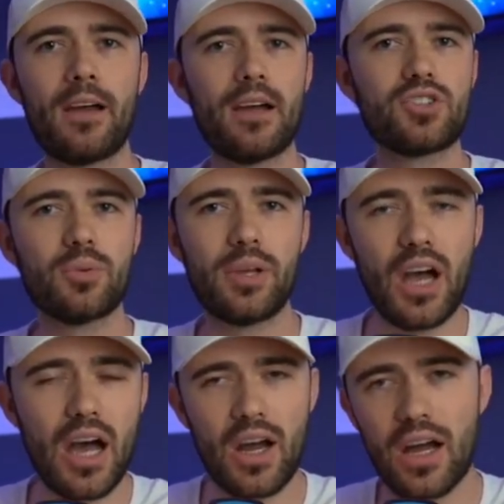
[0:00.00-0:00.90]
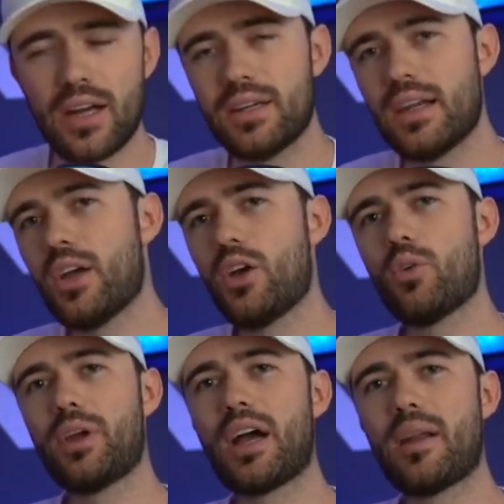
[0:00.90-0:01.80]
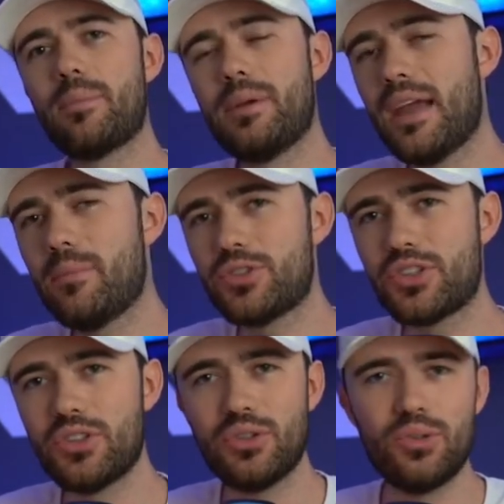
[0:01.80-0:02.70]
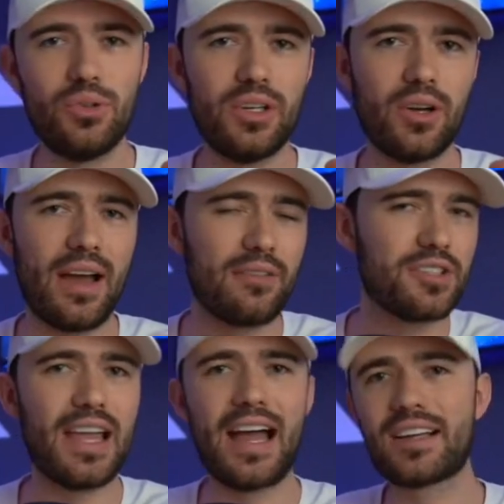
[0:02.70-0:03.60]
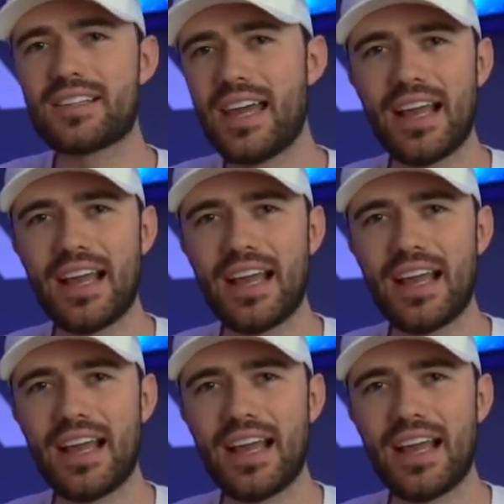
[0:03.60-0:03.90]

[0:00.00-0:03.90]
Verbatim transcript: Uh, so we got on, we got to be able to, you know, have snacks, hang